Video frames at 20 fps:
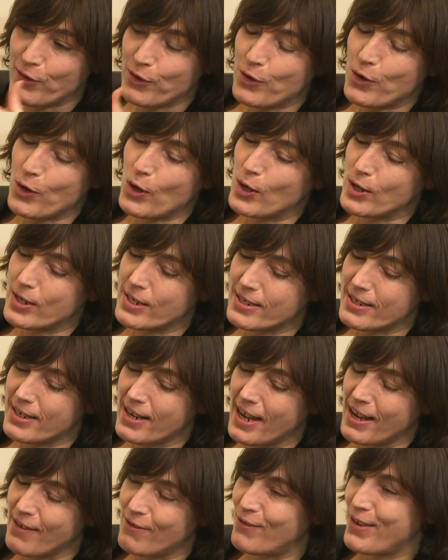you got
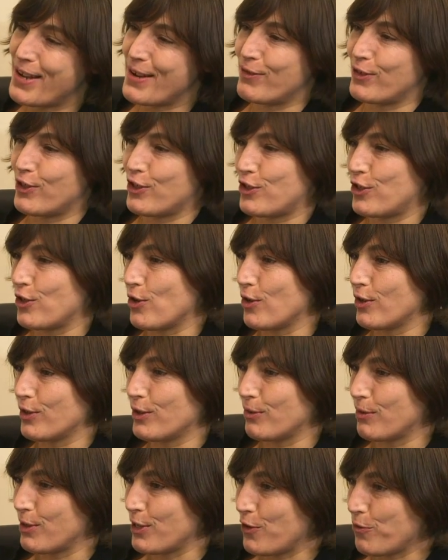a favourite stock,
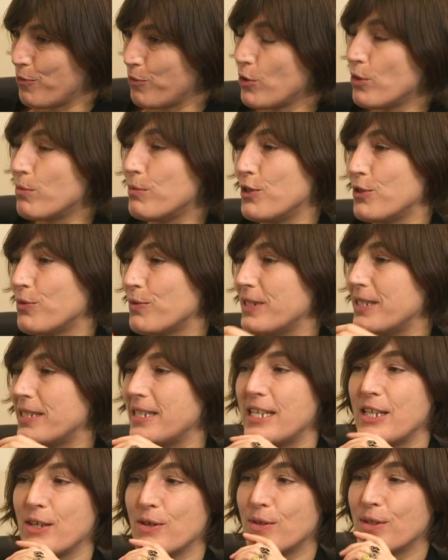the one you've bought most
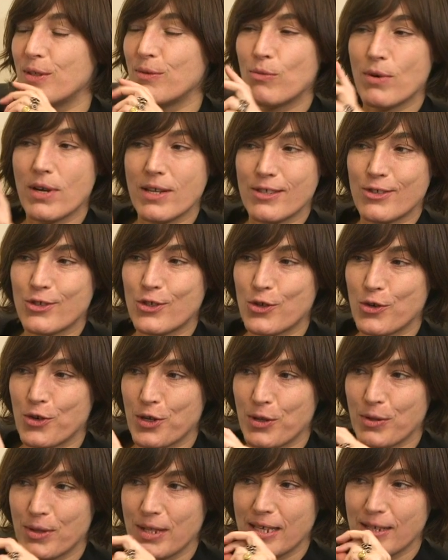recently, or the one
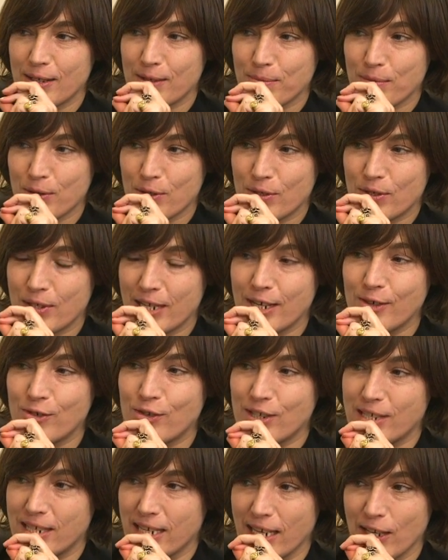stock you think is most
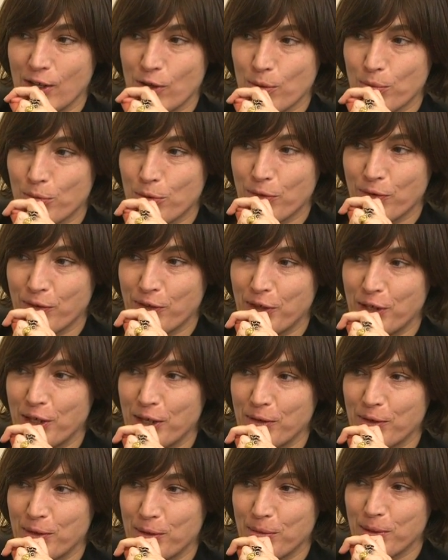interesting in your
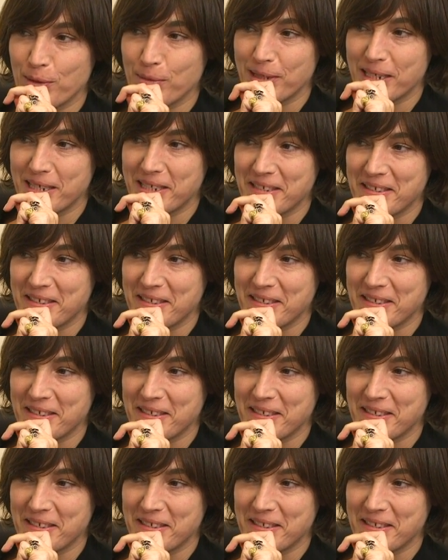portfolio at the moment?